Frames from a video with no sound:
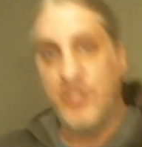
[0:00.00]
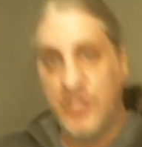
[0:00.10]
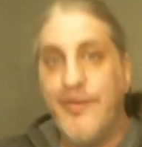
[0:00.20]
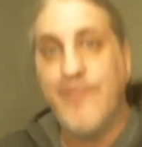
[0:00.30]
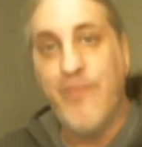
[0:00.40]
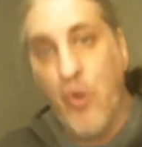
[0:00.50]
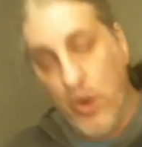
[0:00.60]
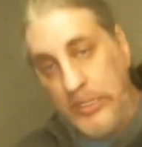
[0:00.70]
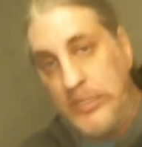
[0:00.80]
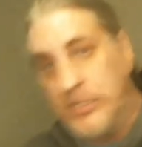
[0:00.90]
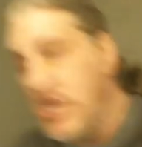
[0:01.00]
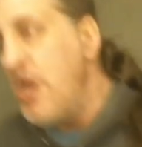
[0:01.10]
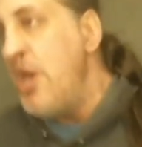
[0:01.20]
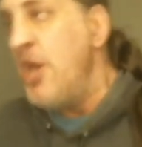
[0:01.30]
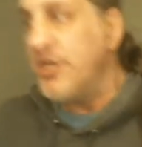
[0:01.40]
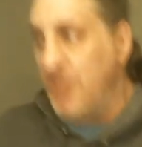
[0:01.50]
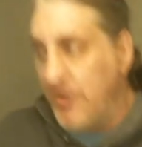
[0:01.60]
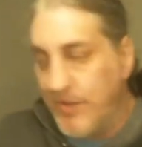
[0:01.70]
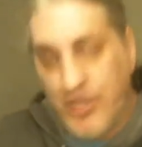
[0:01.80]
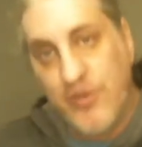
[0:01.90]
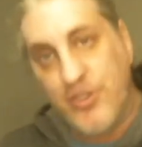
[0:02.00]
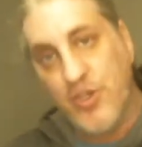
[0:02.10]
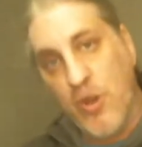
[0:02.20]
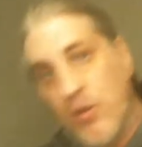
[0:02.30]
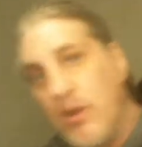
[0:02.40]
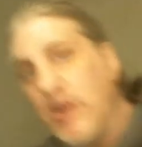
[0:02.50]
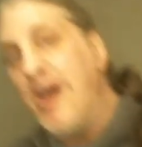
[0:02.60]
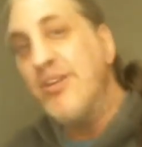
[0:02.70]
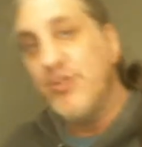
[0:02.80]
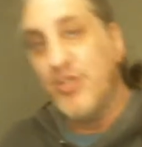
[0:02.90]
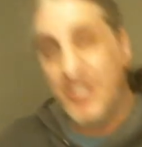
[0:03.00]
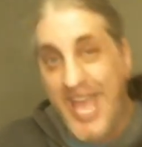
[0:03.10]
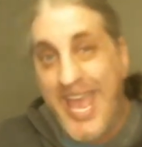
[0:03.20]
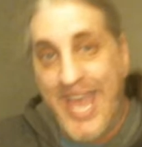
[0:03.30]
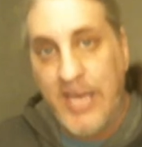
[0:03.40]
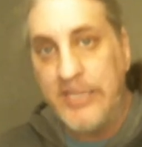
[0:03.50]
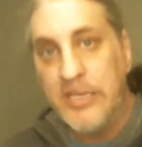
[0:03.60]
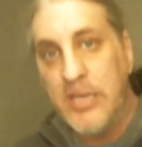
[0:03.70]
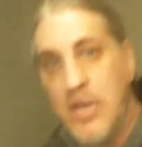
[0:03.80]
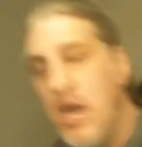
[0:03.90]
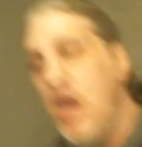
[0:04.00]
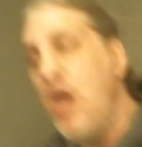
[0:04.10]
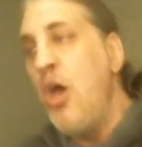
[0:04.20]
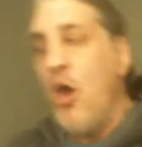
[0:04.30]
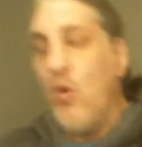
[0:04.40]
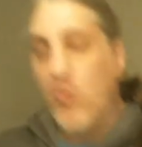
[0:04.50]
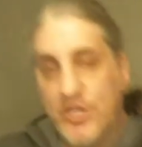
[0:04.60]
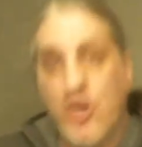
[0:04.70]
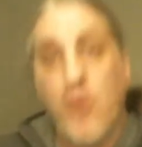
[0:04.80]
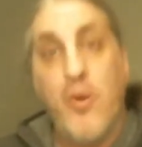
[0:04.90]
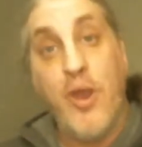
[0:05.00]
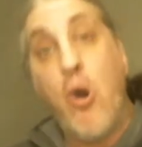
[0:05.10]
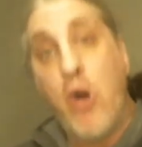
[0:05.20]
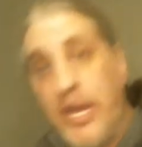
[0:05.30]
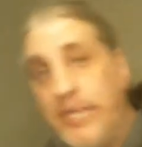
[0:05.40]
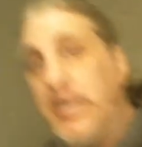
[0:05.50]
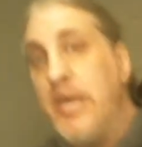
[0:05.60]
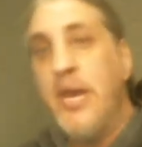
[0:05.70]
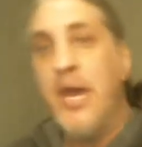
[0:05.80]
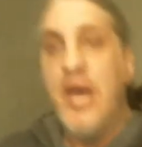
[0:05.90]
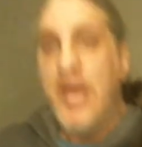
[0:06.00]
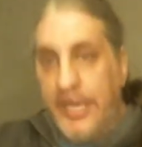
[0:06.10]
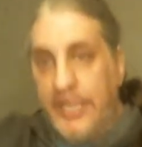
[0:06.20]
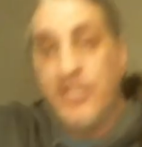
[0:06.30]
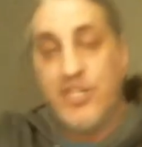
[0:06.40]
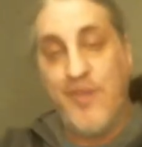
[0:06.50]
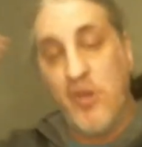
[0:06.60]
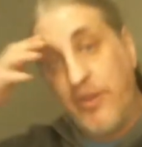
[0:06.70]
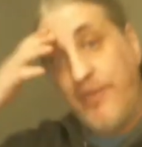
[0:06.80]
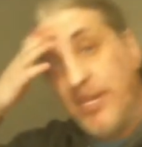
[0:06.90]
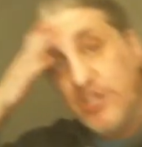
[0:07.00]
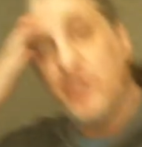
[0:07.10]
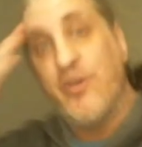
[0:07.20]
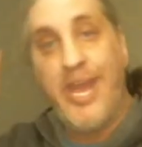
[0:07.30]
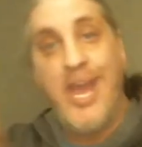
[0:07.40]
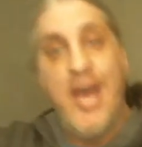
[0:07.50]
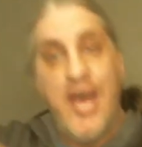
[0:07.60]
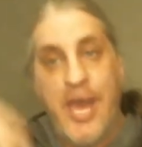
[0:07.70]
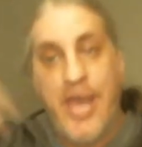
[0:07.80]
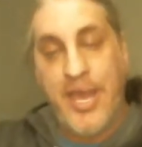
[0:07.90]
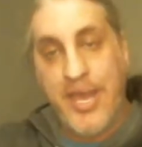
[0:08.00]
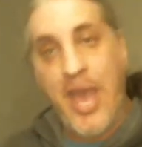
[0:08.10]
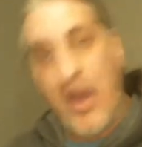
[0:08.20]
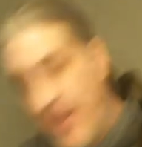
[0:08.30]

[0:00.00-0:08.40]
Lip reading: going to be important to know what those are in order to understand what's going on in this period of history and how